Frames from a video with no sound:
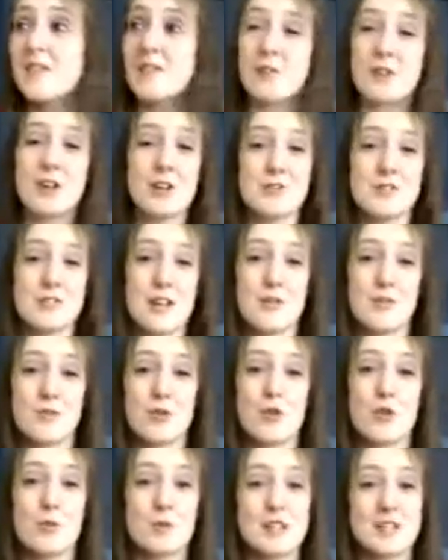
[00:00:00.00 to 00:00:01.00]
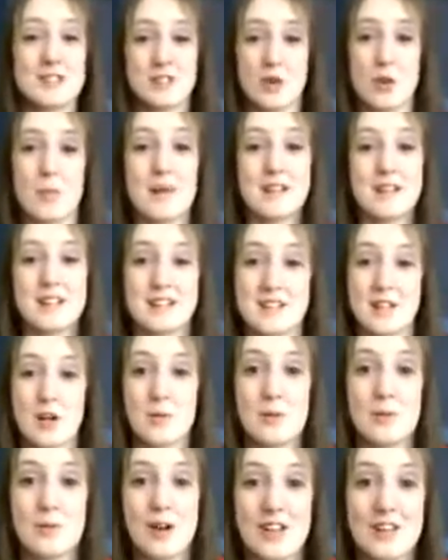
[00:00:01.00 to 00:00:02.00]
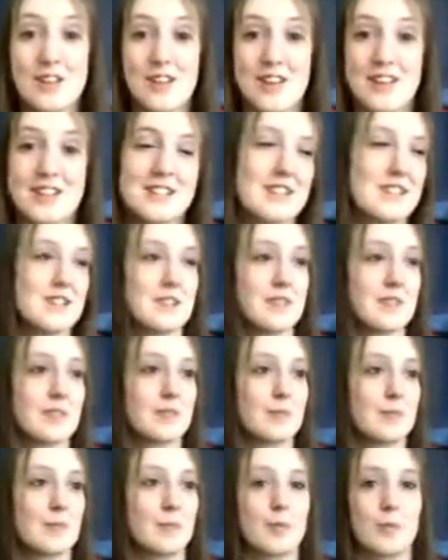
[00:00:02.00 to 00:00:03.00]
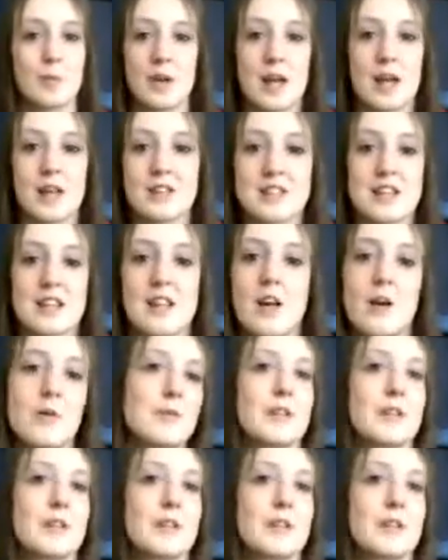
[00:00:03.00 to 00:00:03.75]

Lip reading: If everyone else liked Raw, please comment and tell me why you liked it, and like say that